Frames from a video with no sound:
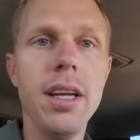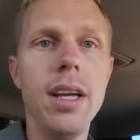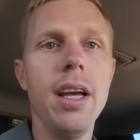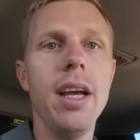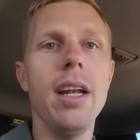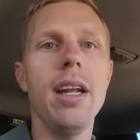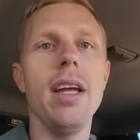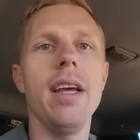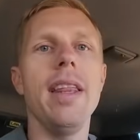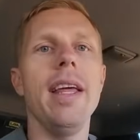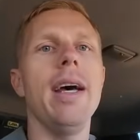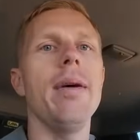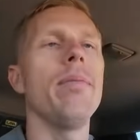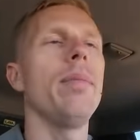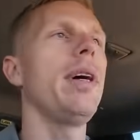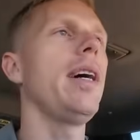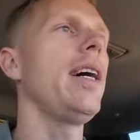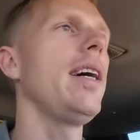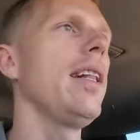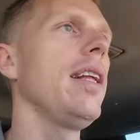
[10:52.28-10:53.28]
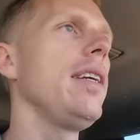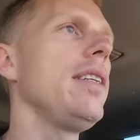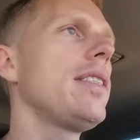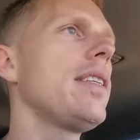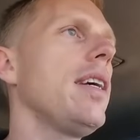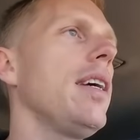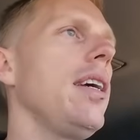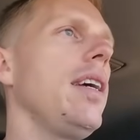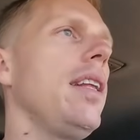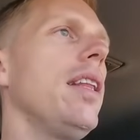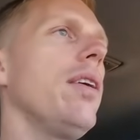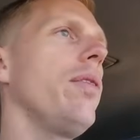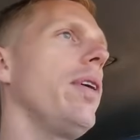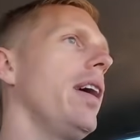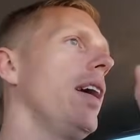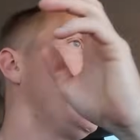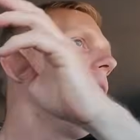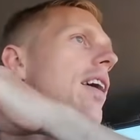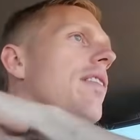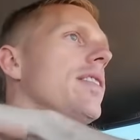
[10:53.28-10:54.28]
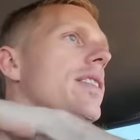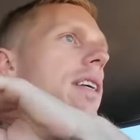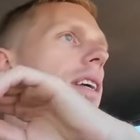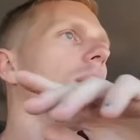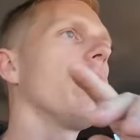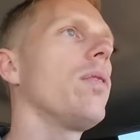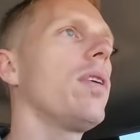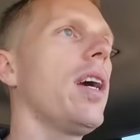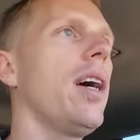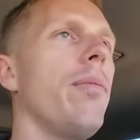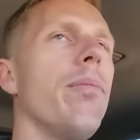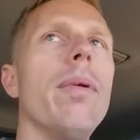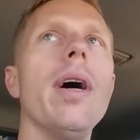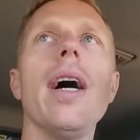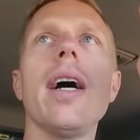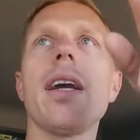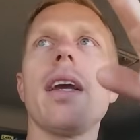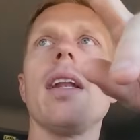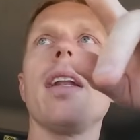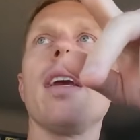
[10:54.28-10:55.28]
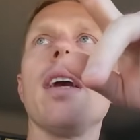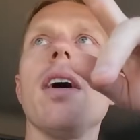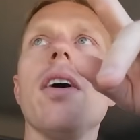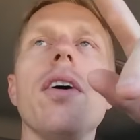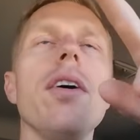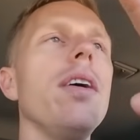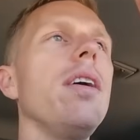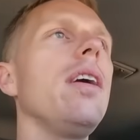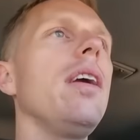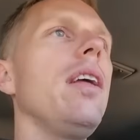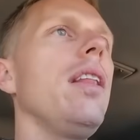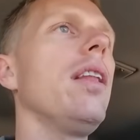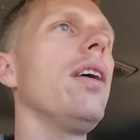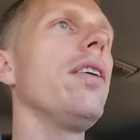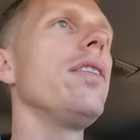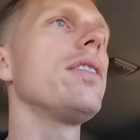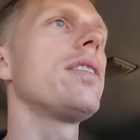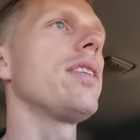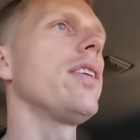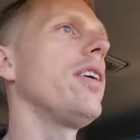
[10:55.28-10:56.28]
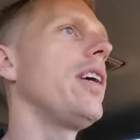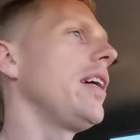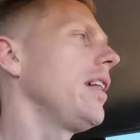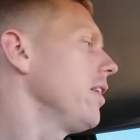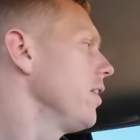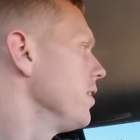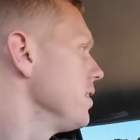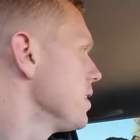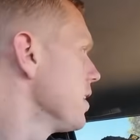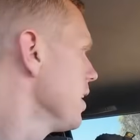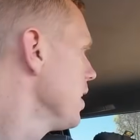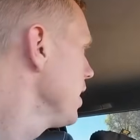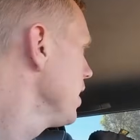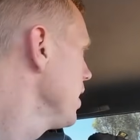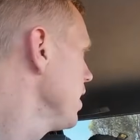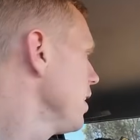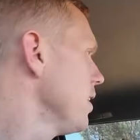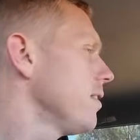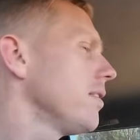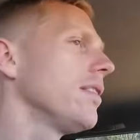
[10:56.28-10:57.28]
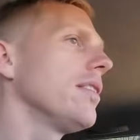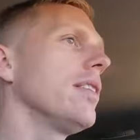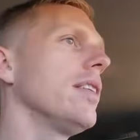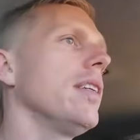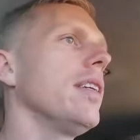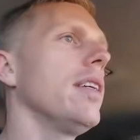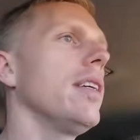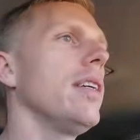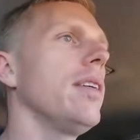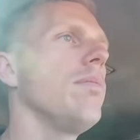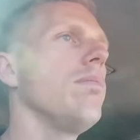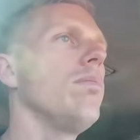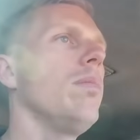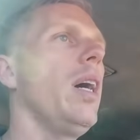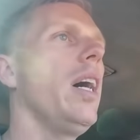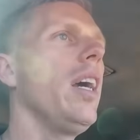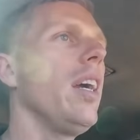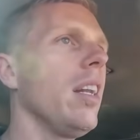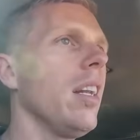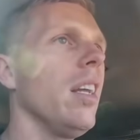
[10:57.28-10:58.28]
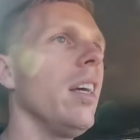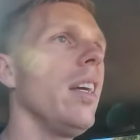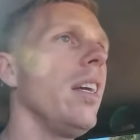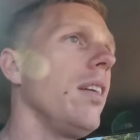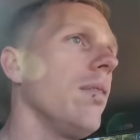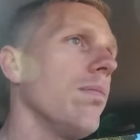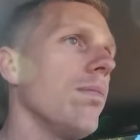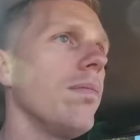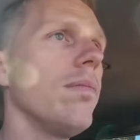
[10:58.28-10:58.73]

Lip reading: Any of that barley seed that we're harvesting will come back and go in those silos there, mainly